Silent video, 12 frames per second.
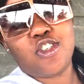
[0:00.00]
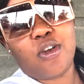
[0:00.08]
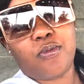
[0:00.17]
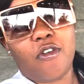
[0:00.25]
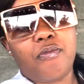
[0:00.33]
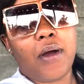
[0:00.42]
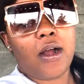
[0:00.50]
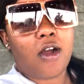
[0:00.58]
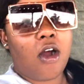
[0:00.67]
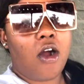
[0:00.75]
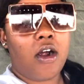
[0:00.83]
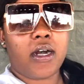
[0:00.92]
dropped off my
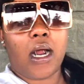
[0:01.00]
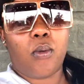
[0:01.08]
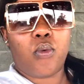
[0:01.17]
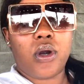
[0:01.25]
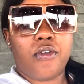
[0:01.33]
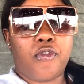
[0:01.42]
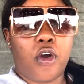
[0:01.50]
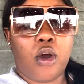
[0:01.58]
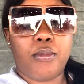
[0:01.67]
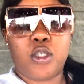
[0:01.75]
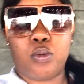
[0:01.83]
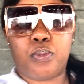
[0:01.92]
car and I'm waiting for hubby to